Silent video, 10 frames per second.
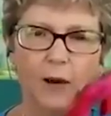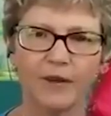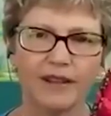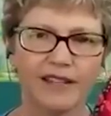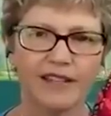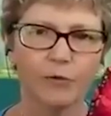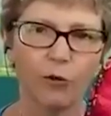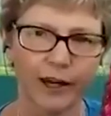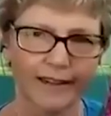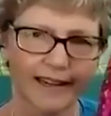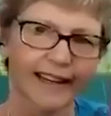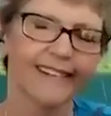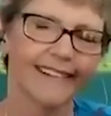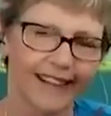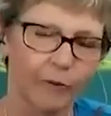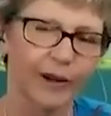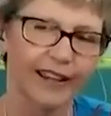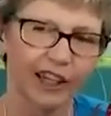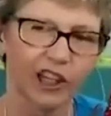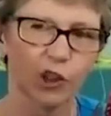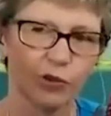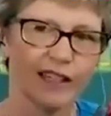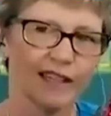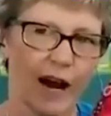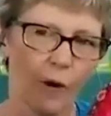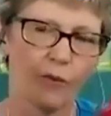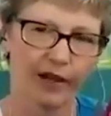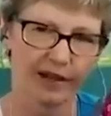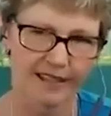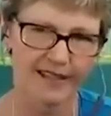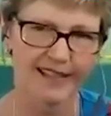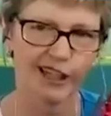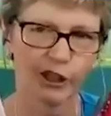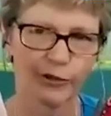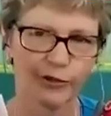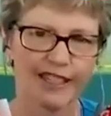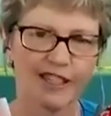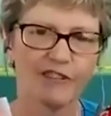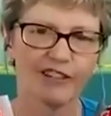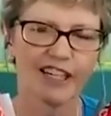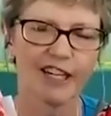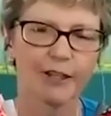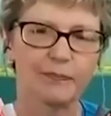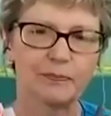but this one, anything that we think you need help with is included in the video.